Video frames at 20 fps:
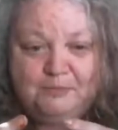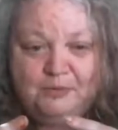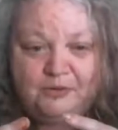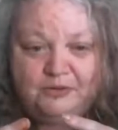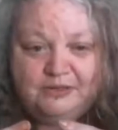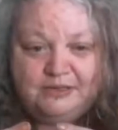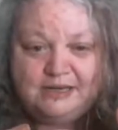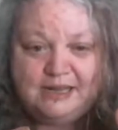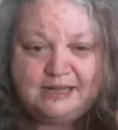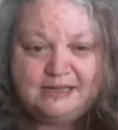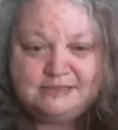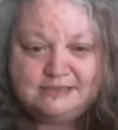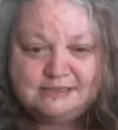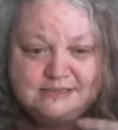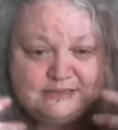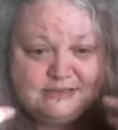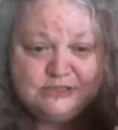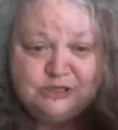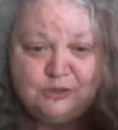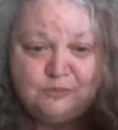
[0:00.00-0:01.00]

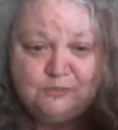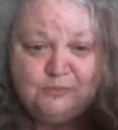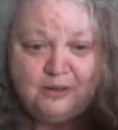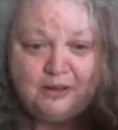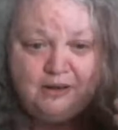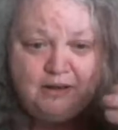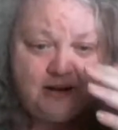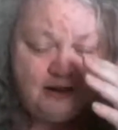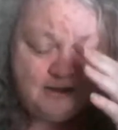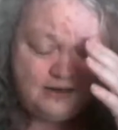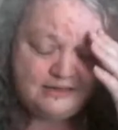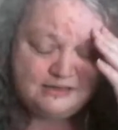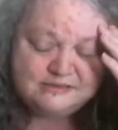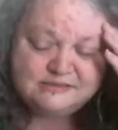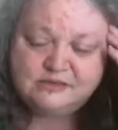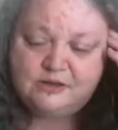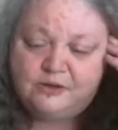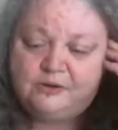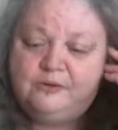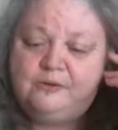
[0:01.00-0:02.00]
pollinators as you might like.
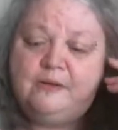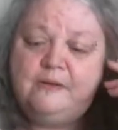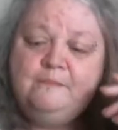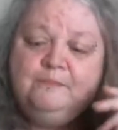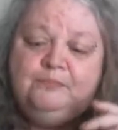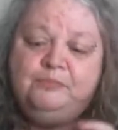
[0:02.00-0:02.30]
So